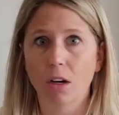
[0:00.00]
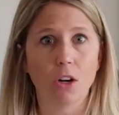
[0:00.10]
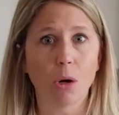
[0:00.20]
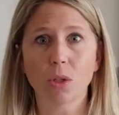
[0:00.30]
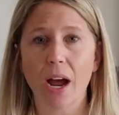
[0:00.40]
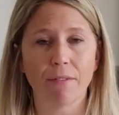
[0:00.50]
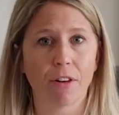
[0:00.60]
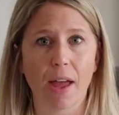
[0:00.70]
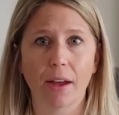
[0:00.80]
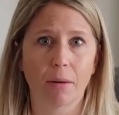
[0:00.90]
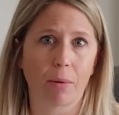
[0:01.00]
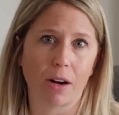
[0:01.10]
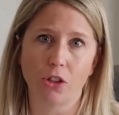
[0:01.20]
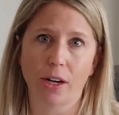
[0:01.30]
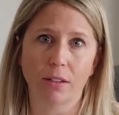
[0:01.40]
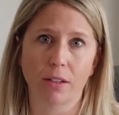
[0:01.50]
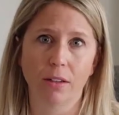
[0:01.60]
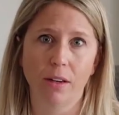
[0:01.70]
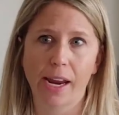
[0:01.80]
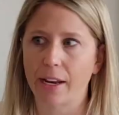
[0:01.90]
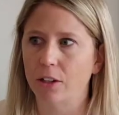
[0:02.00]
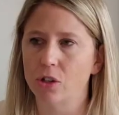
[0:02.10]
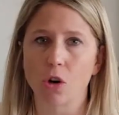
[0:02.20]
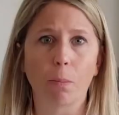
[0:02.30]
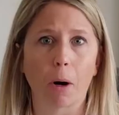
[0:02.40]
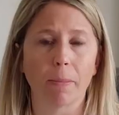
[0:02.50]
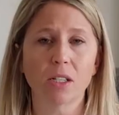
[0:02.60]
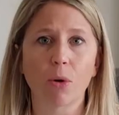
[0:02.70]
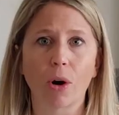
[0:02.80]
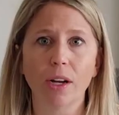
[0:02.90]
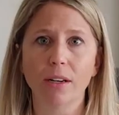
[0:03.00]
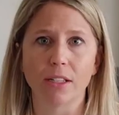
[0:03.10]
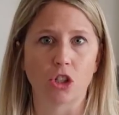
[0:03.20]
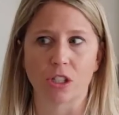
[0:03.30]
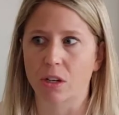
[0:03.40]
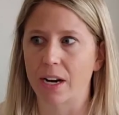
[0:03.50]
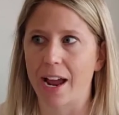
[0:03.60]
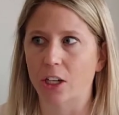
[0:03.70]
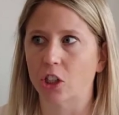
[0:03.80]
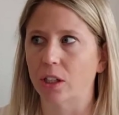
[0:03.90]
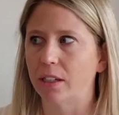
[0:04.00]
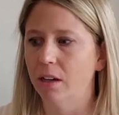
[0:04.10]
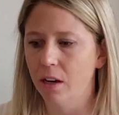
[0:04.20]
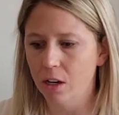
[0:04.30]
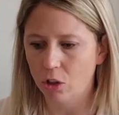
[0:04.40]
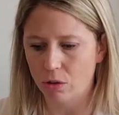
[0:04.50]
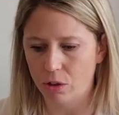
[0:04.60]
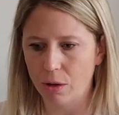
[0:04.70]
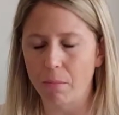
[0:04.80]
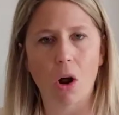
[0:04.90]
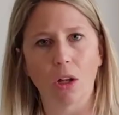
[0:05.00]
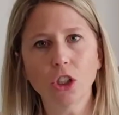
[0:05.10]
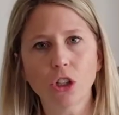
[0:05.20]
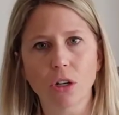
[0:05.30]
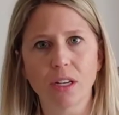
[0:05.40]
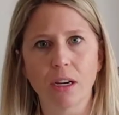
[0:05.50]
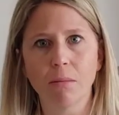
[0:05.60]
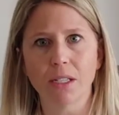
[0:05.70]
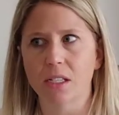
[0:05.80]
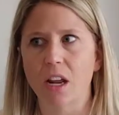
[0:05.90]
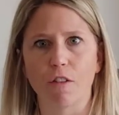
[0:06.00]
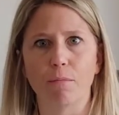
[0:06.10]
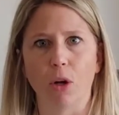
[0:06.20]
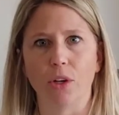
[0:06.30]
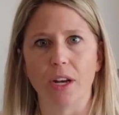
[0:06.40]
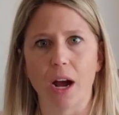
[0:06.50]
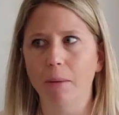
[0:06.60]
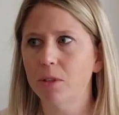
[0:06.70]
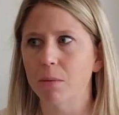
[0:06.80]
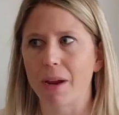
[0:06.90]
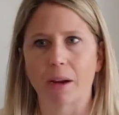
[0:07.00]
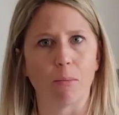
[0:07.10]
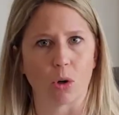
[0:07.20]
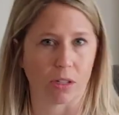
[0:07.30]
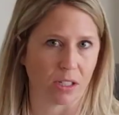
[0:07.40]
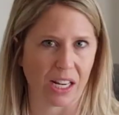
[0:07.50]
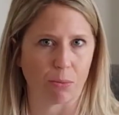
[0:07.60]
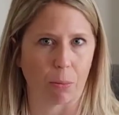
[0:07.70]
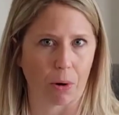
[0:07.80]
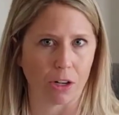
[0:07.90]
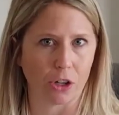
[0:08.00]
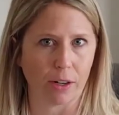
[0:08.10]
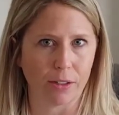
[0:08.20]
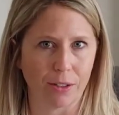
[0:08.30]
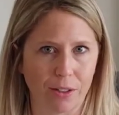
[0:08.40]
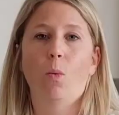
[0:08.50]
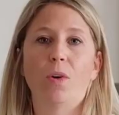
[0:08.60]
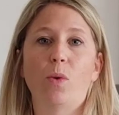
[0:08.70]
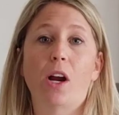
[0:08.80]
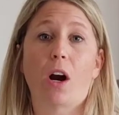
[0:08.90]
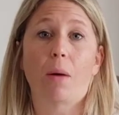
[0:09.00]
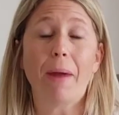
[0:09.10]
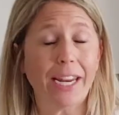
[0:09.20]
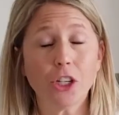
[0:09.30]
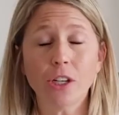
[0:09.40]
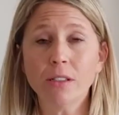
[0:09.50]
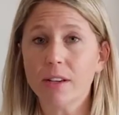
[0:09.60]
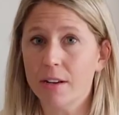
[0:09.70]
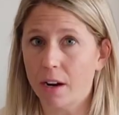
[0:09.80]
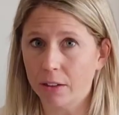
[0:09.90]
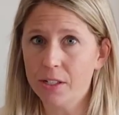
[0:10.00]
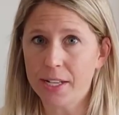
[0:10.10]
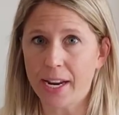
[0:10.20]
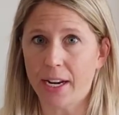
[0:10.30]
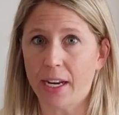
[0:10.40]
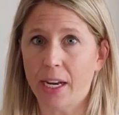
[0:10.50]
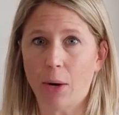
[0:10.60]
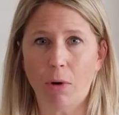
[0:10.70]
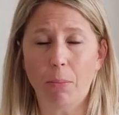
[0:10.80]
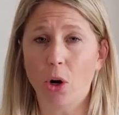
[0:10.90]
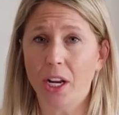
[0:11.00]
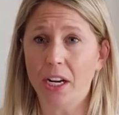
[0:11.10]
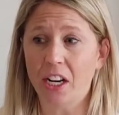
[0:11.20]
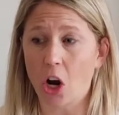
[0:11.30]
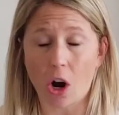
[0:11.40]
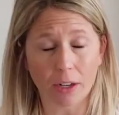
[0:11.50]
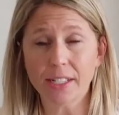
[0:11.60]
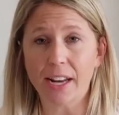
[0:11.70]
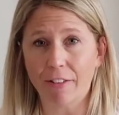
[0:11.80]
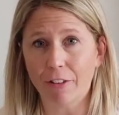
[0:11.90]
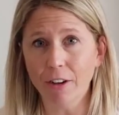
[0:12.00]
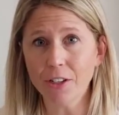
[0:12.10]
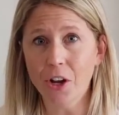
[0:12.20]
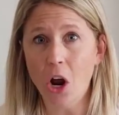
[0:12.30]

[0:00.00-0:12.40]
No time for that in a project. And there's no purpose for it. It's just going to actually demolish our team instead of build it up to make a more successful project. When we are patient and understanding and we put in an honest effort,